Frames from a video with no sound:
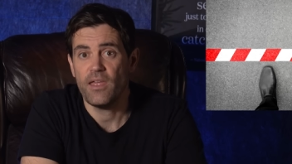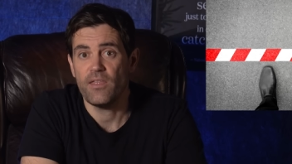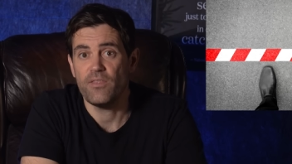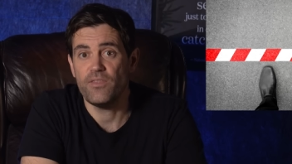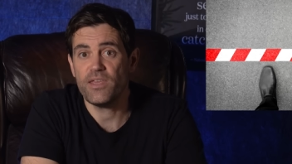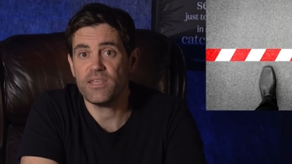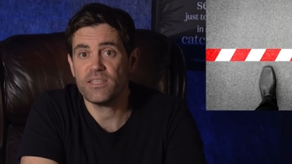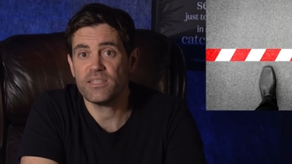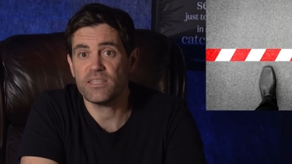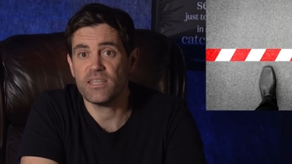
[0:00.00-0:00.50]

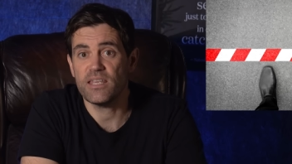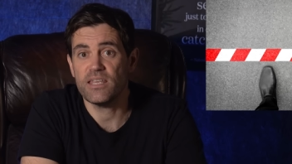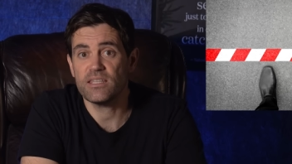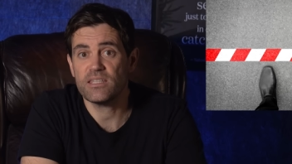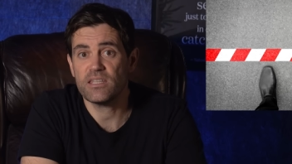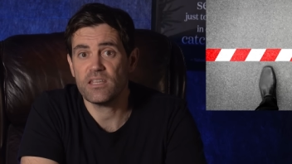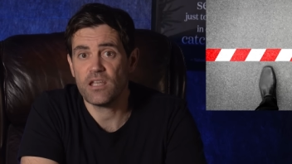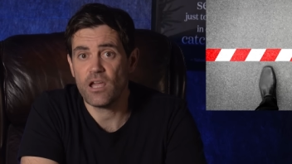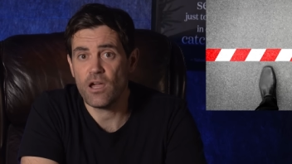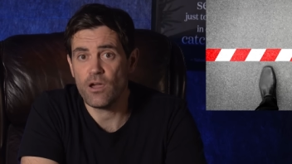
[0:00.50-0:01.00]
This
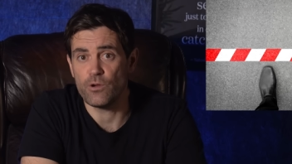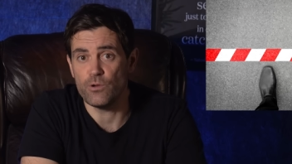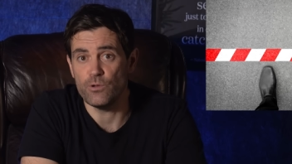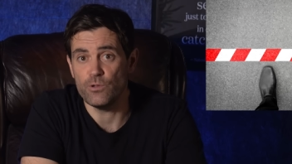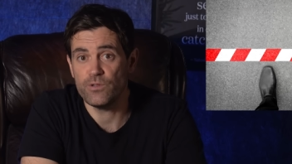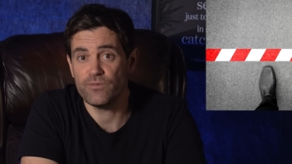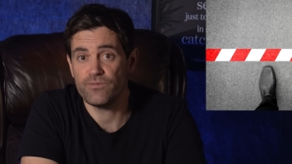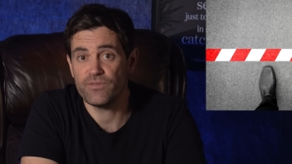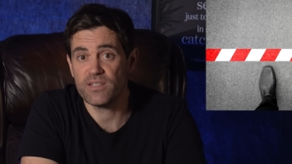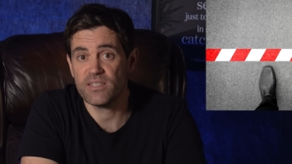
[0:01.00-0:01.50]
is
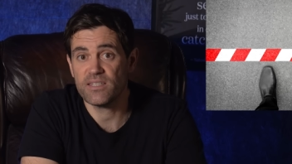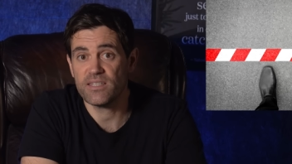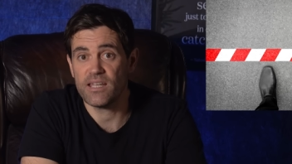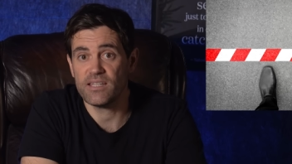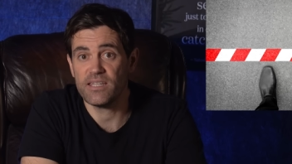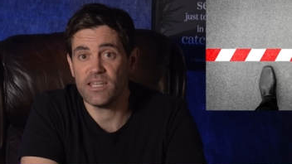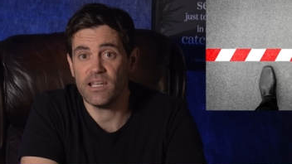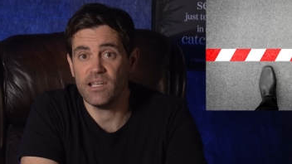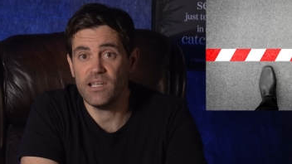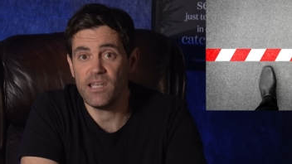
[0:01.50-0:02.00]
code for
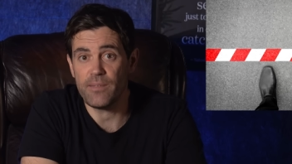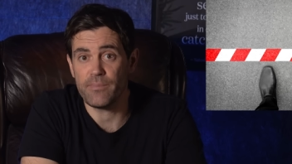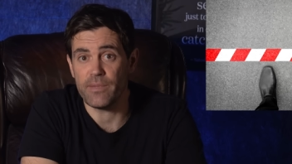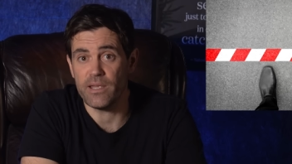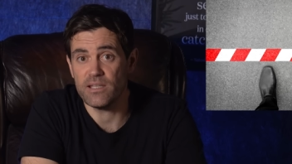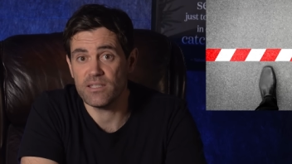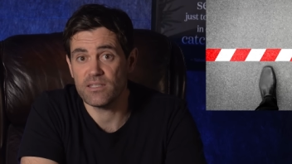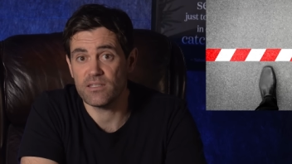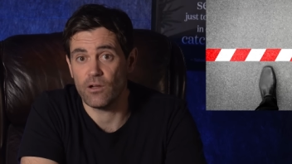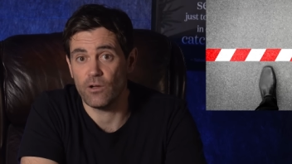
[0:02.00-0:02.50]
setting
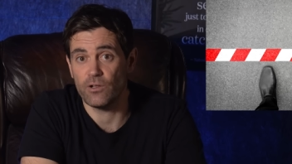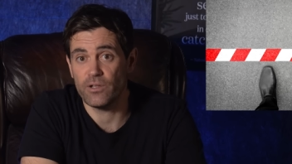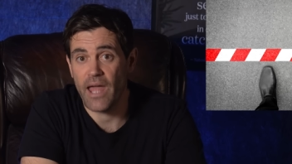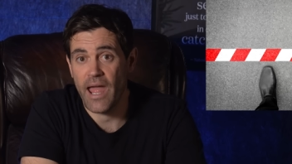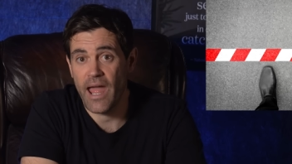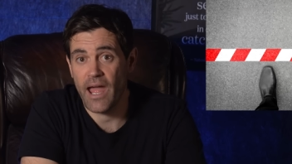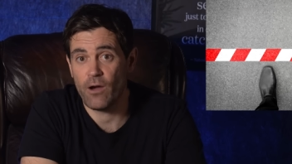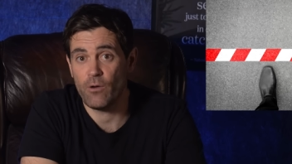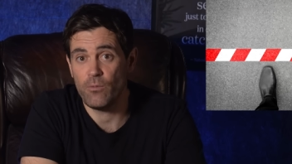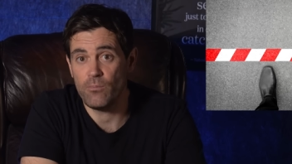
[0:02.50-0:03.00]
limits on
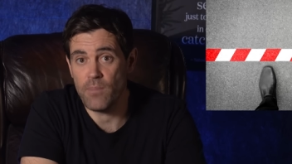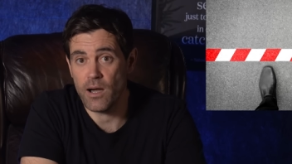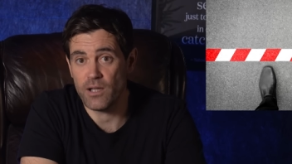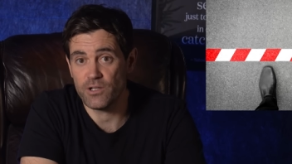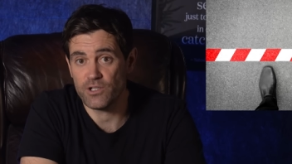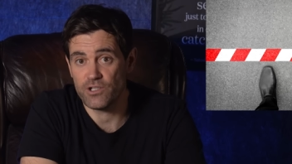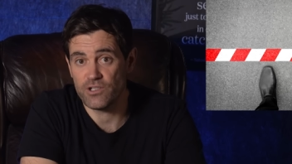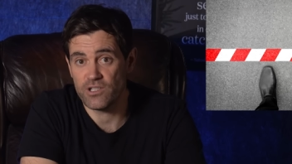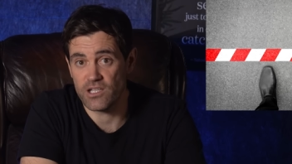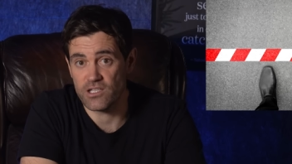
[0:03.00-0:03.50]
how
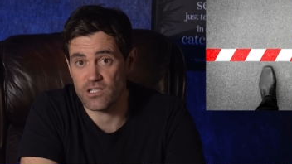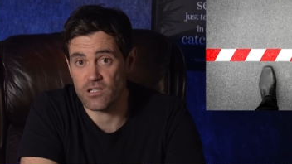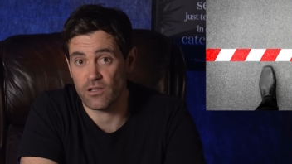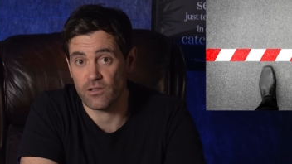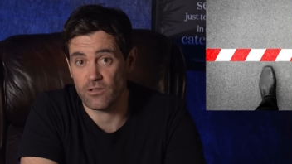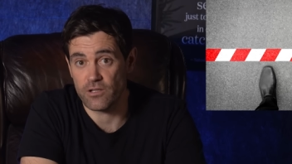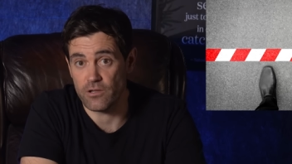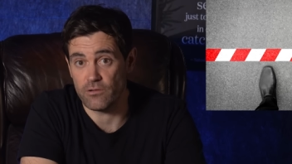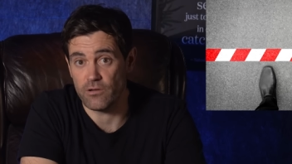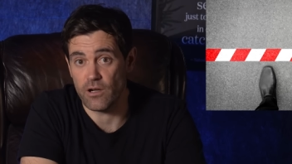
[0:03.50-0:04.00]
much
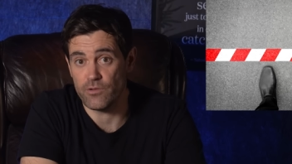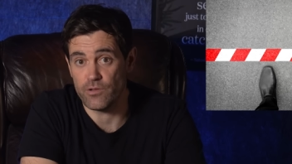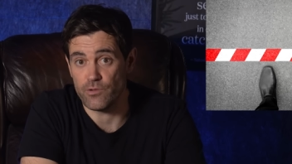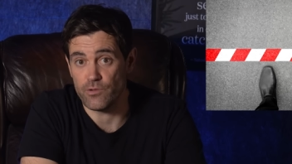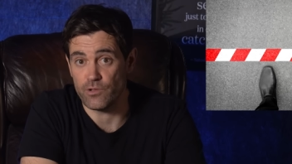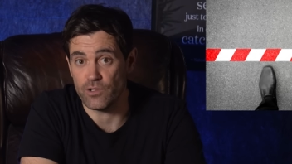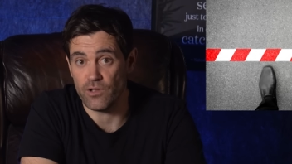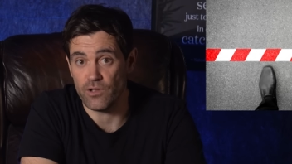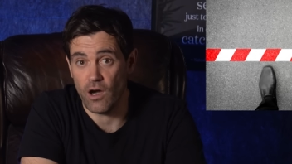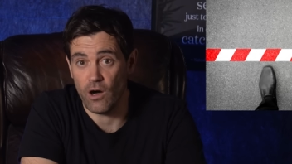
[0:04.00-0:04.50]
digital euro
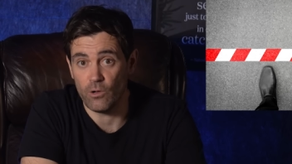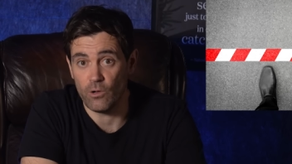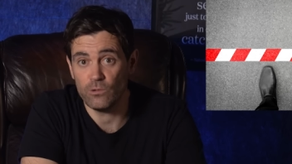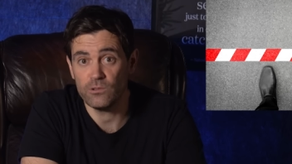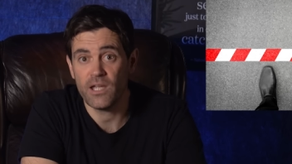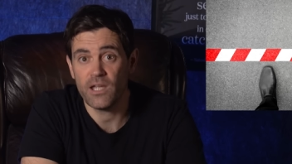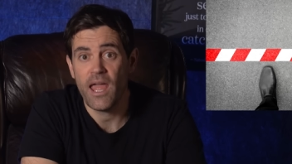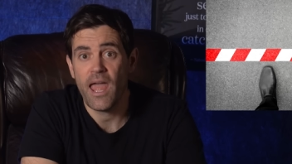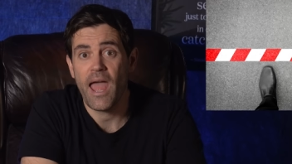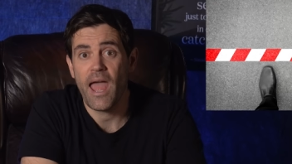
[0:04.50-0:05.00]
you can hold